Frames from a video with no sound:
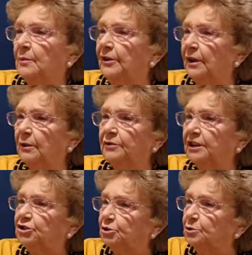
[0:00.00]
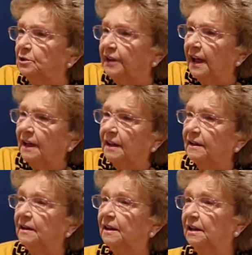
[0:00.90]
around their shoulder,
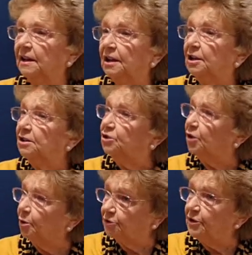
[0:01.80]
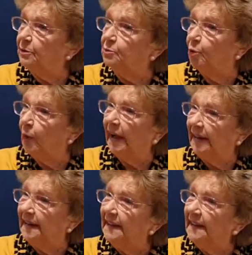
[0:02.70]
talk to them
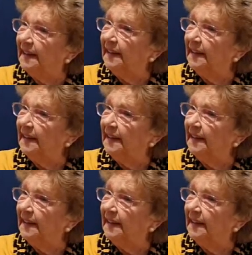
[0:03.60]
quietly,